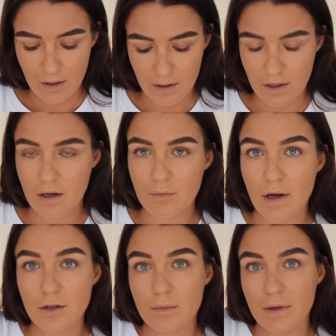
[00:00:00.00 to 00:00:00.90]

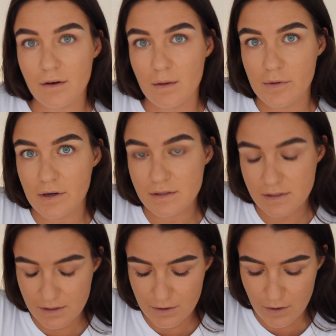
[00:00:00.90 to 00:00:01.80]
I got my grandparents to
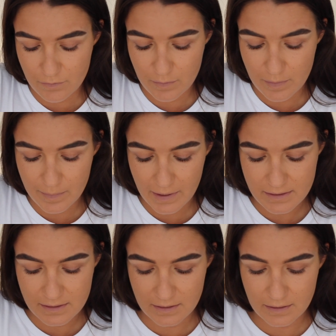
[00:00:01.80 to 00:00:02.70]
send it over, but
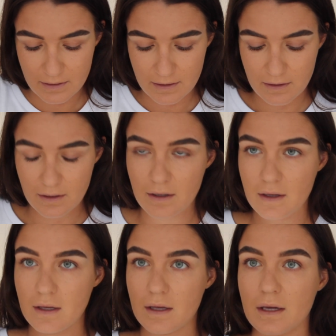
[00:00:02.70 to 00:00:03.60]
basically
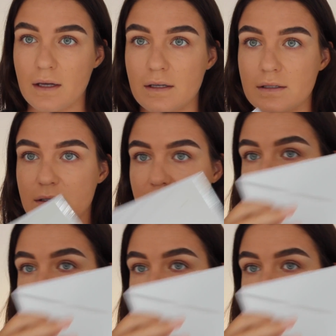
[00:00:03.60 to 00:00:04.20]
it